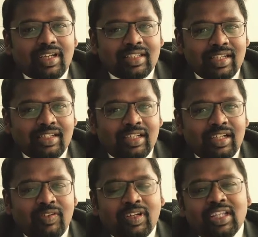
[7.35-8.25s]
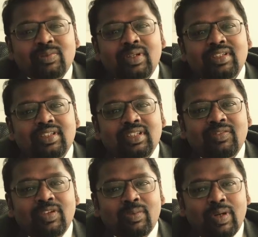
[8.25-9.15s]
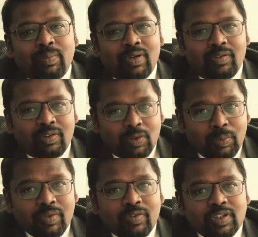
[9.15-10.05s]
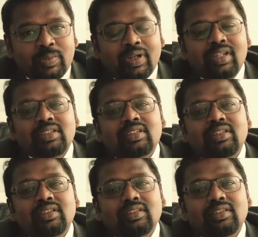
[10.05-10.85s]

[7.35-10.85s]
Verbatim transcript: Consultant Liver Transplant Surgeon for the Manipal Group of Hospitals.